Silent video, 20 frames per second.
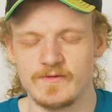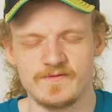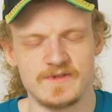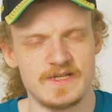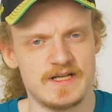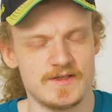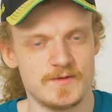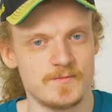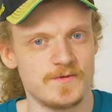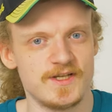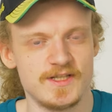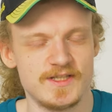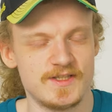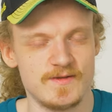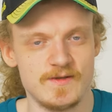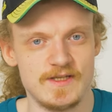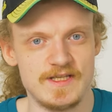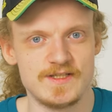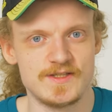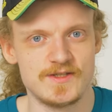that's why
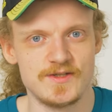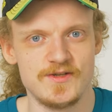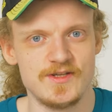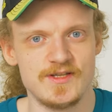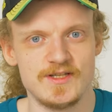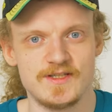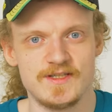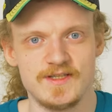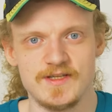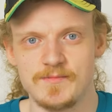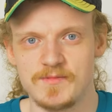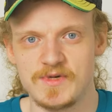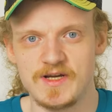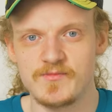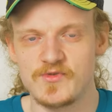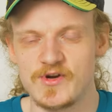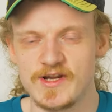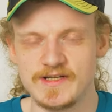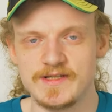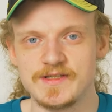he's doing it here. My
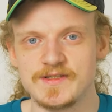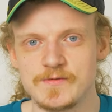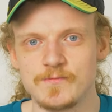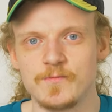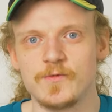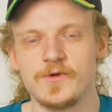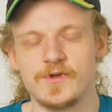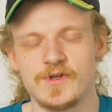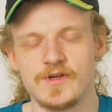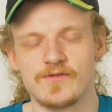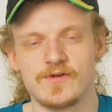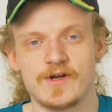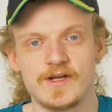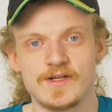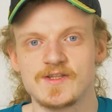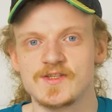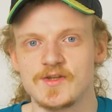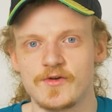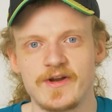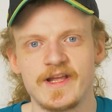brain isn't working
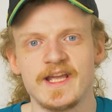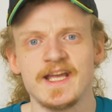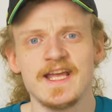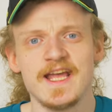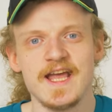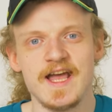right, sorry.